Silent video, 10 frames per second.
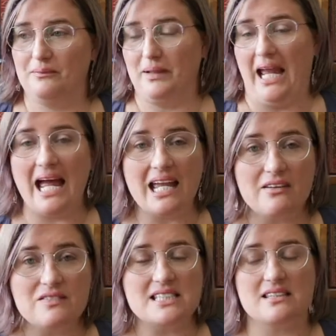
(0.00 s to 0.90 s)

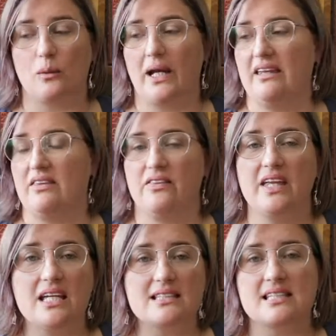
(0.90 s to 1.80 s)
behaves, the way he
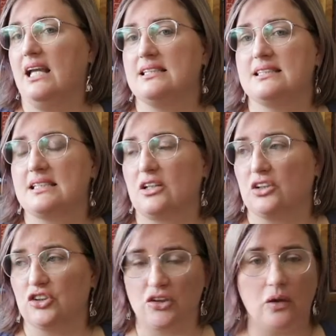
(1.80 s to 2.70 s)
thinks, his
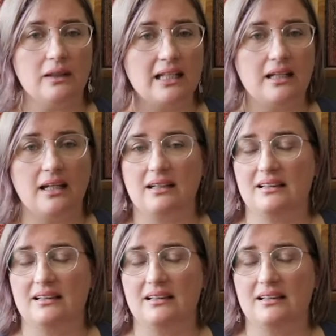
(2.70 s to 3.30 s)
controllingness.